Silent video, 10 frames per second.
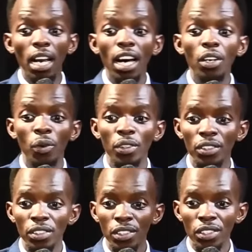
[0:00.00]
ya mlango
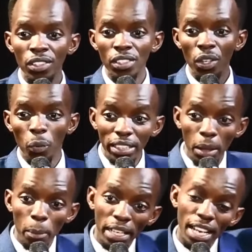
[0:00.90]
when
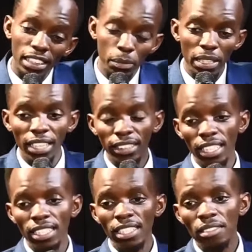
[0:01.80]
the prayer has been
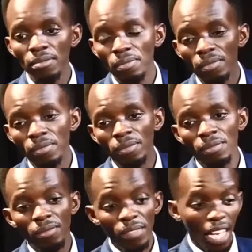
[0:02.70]
answered.
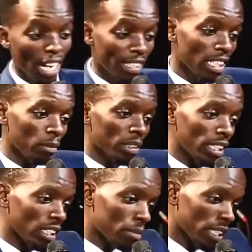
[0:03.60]
I think I'm
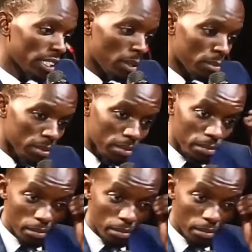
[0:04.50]
saying something deep.